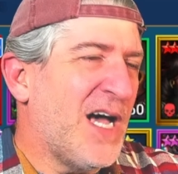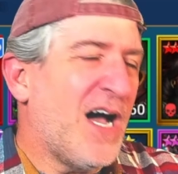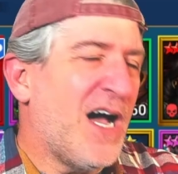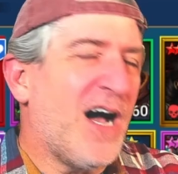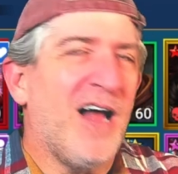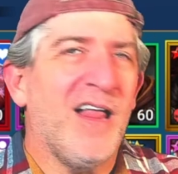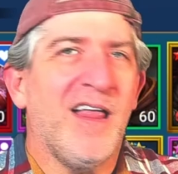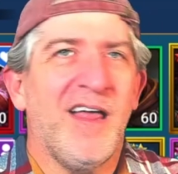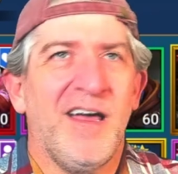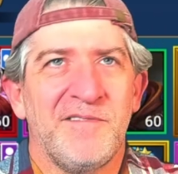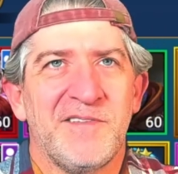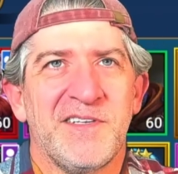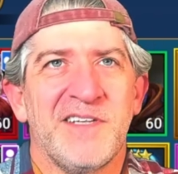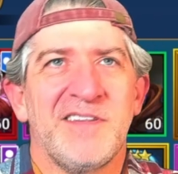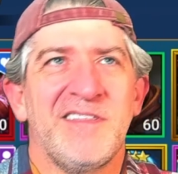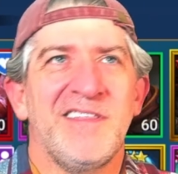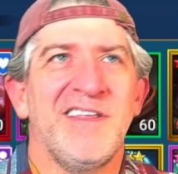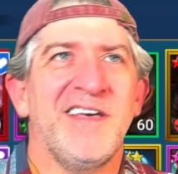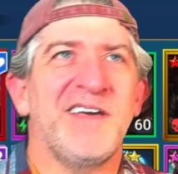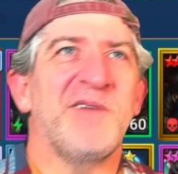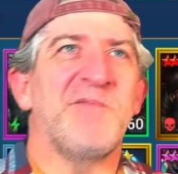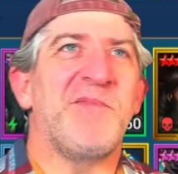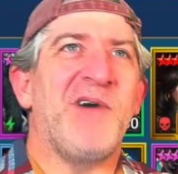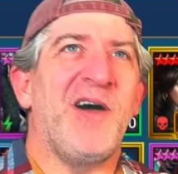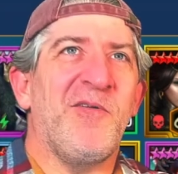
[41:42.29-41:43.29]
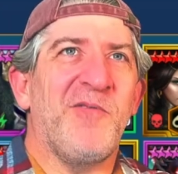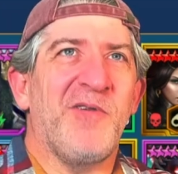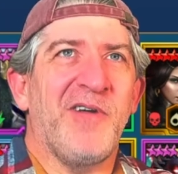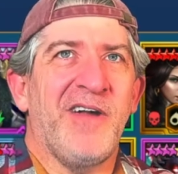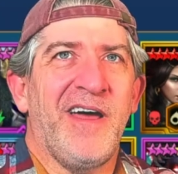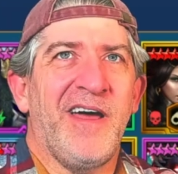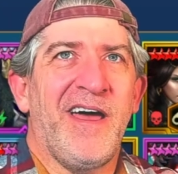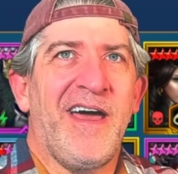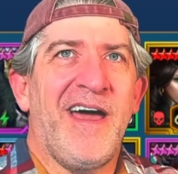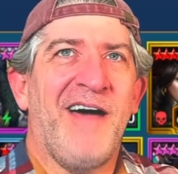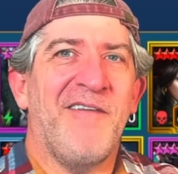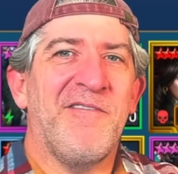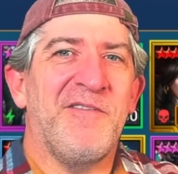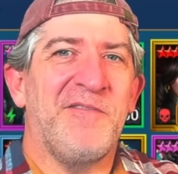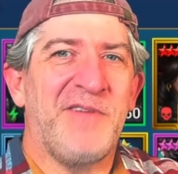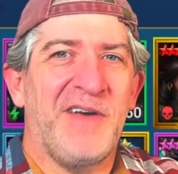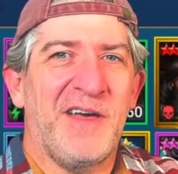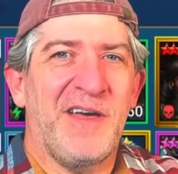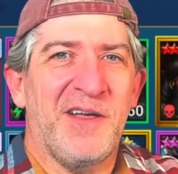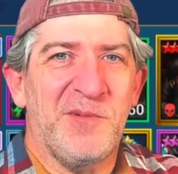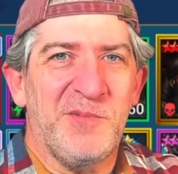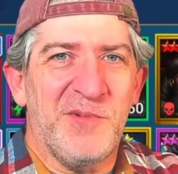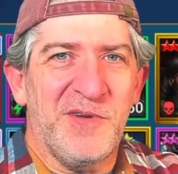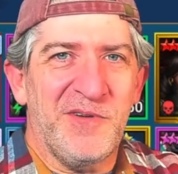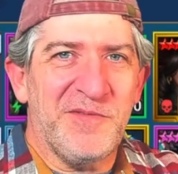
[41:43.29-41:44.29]
I'll have to think about what I have
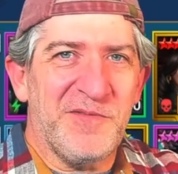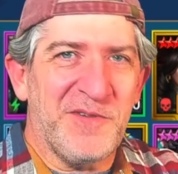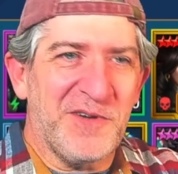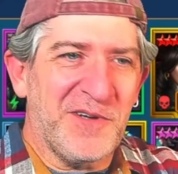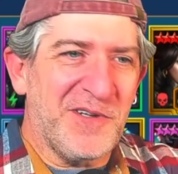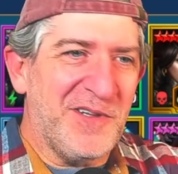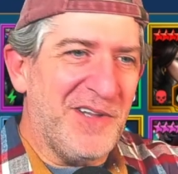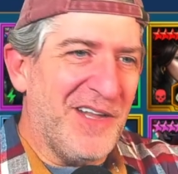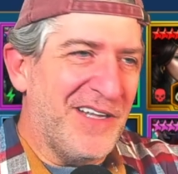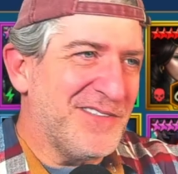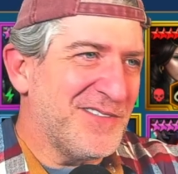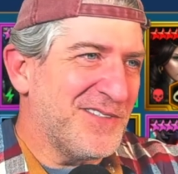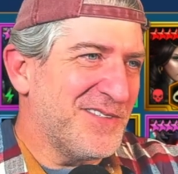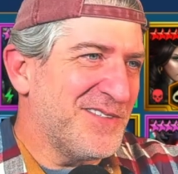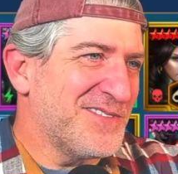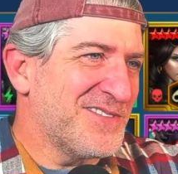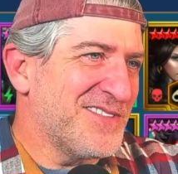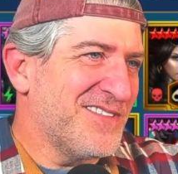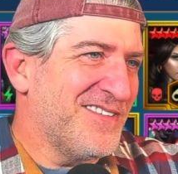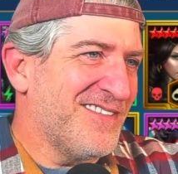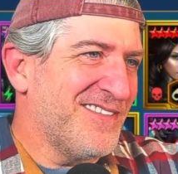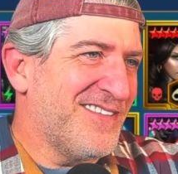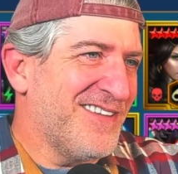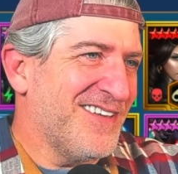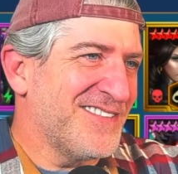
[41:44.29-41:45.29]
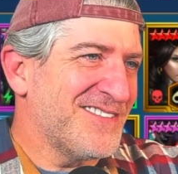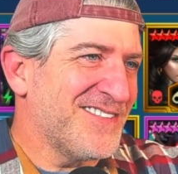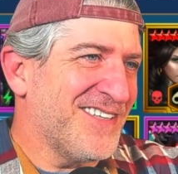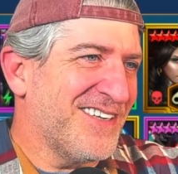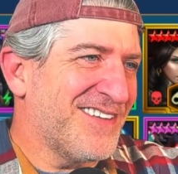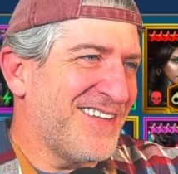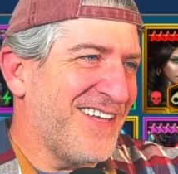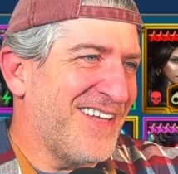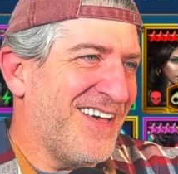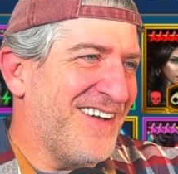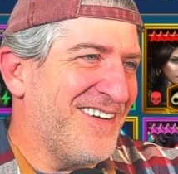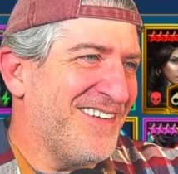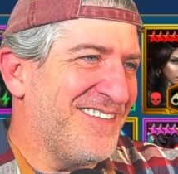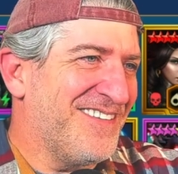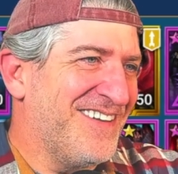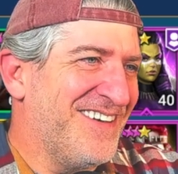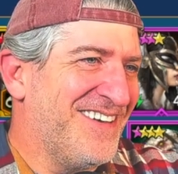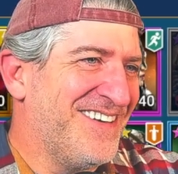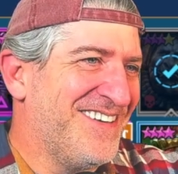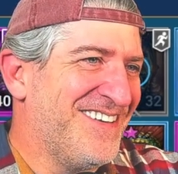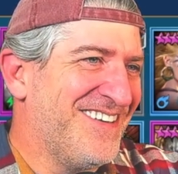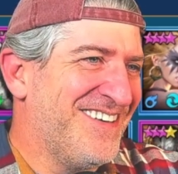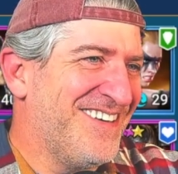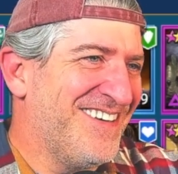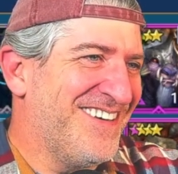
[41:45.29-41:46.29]
available for cleansers and things like that on the
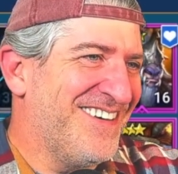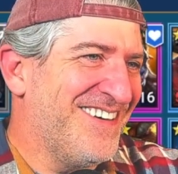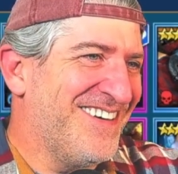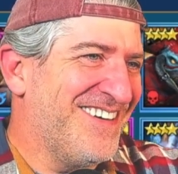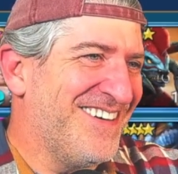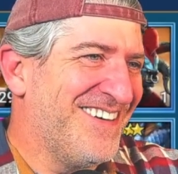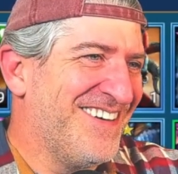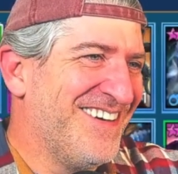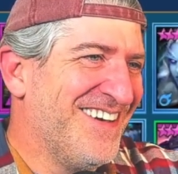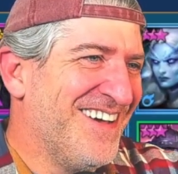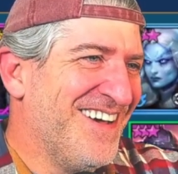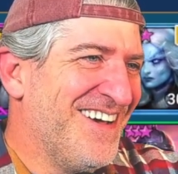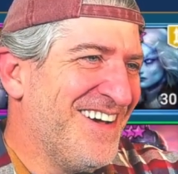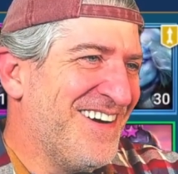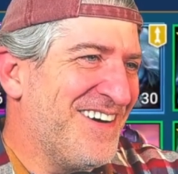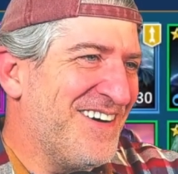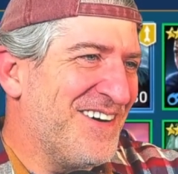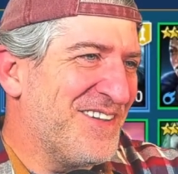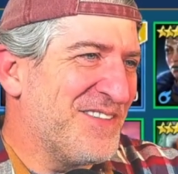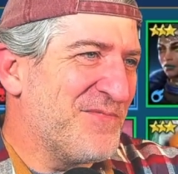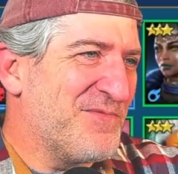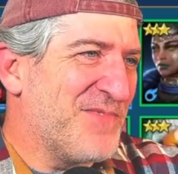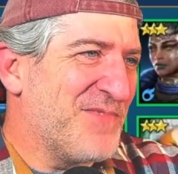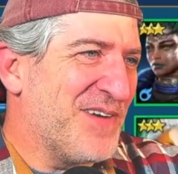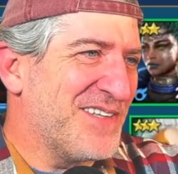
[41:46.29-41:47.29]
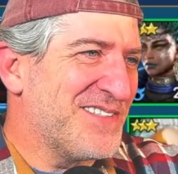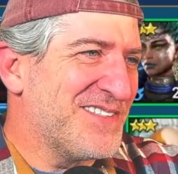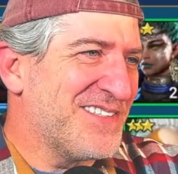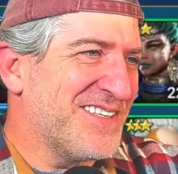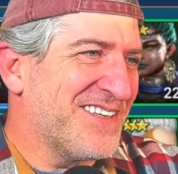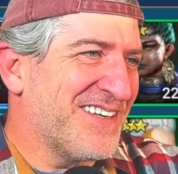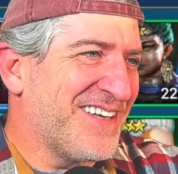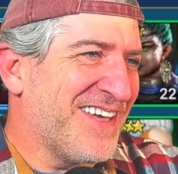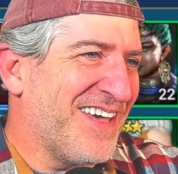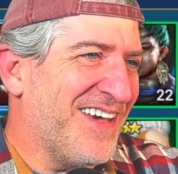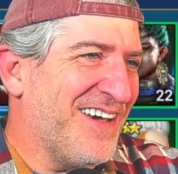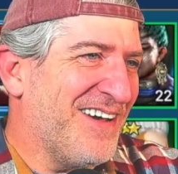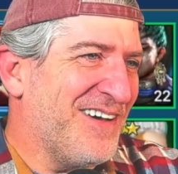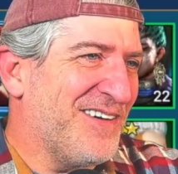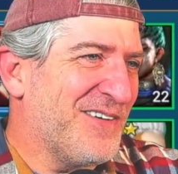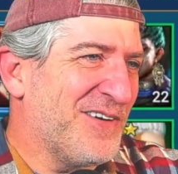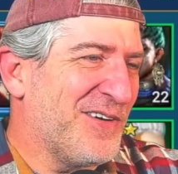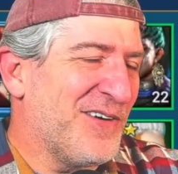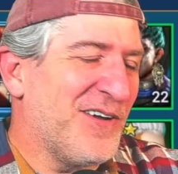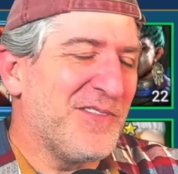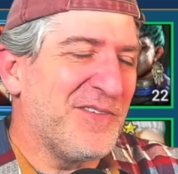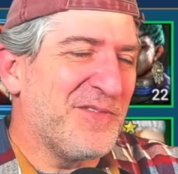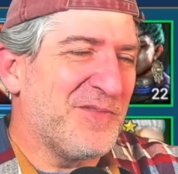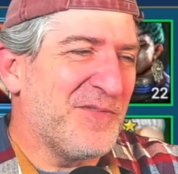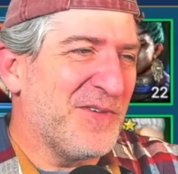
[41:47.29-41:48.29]
on the budget account or
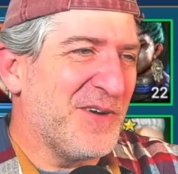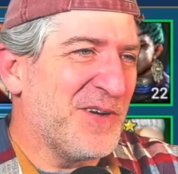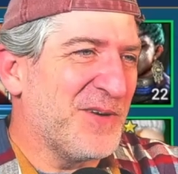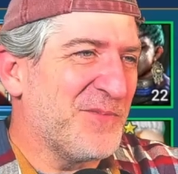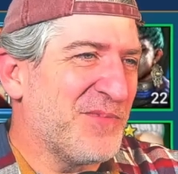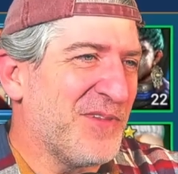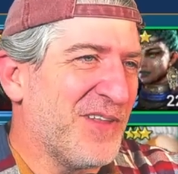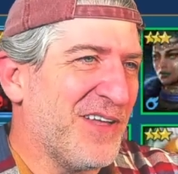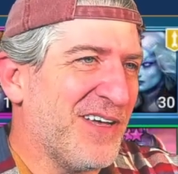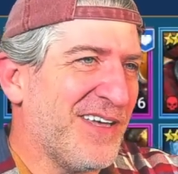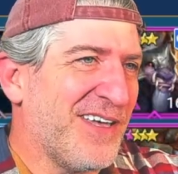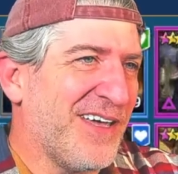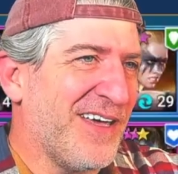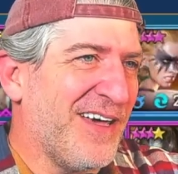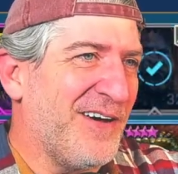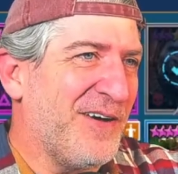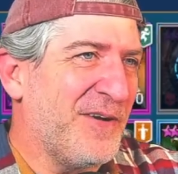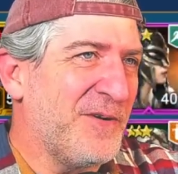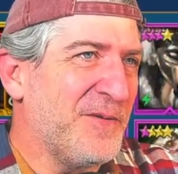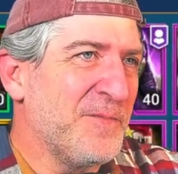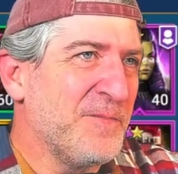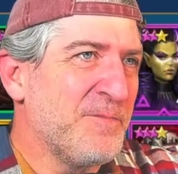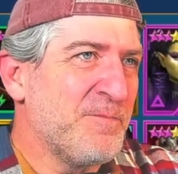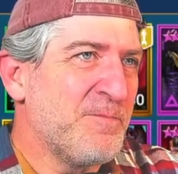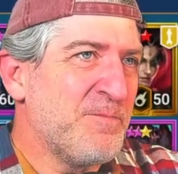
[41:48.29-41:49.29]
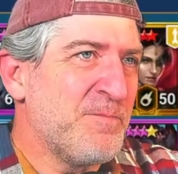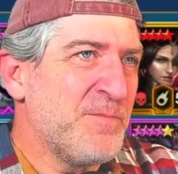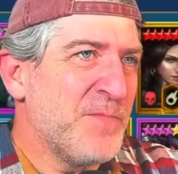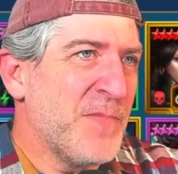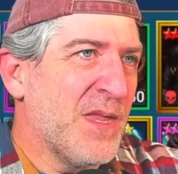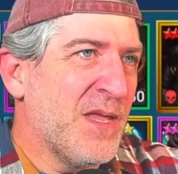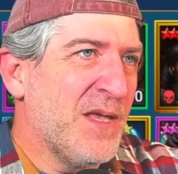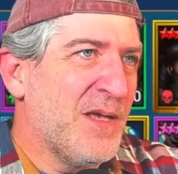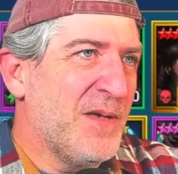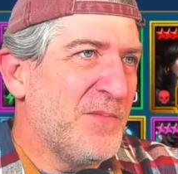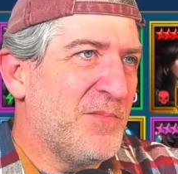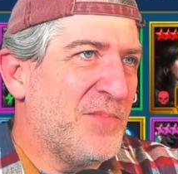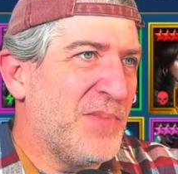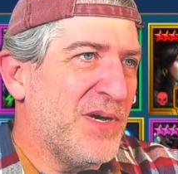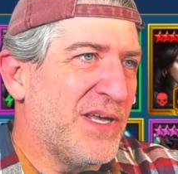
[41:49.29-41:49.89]
on the free to play account. But